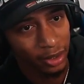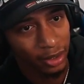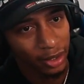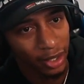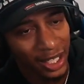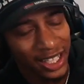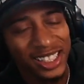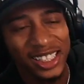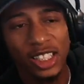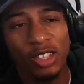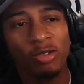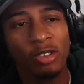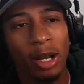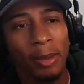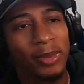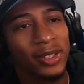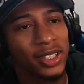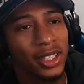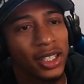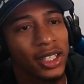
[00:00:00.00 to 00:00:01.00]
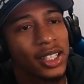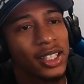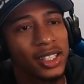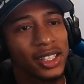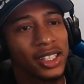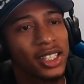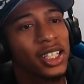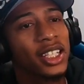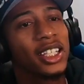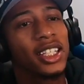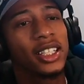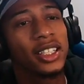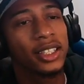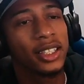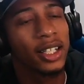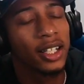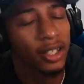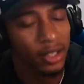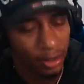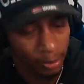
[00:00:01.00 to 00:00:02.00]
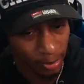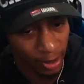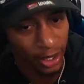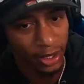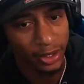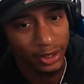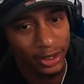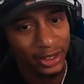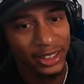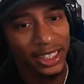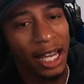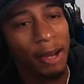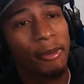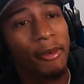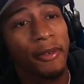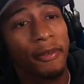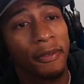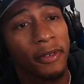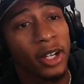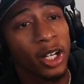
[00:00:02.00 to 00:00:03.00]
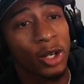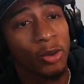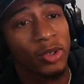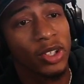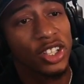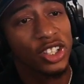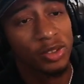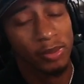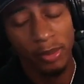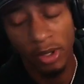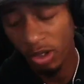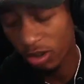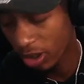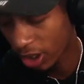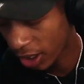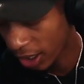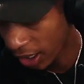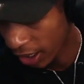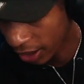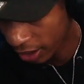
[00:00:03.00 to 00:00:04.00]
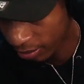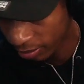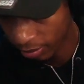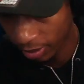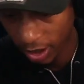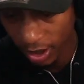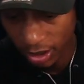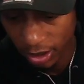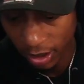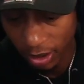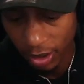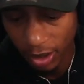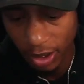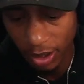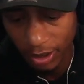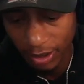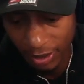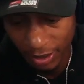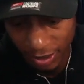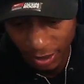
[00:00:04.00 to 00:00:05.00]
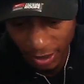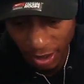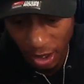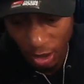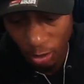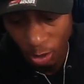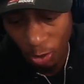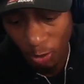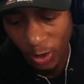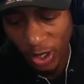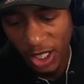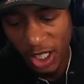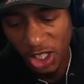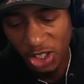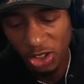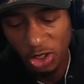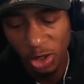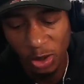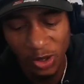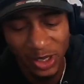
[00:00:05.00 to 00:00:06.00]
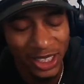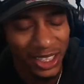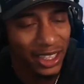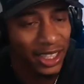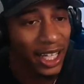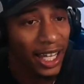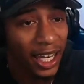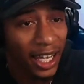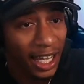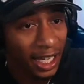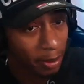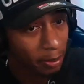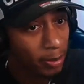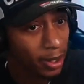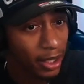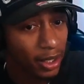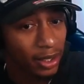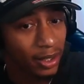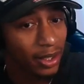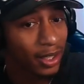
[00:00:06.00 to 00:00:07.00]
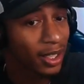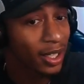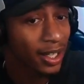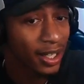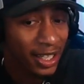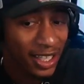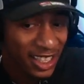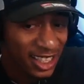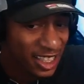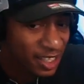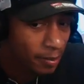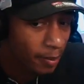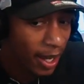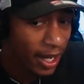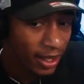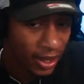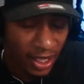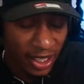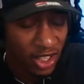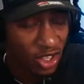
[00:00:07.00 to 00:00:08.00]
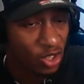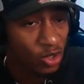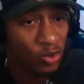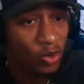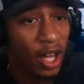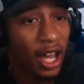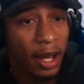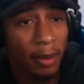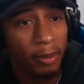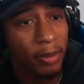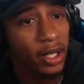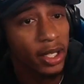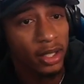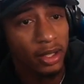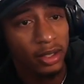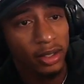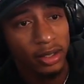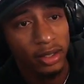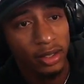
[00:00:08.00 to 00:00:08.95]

and she representing the city good, man. She's having fun with this music game. So look, what we need you to do is hit that like button, smack that subscribe button,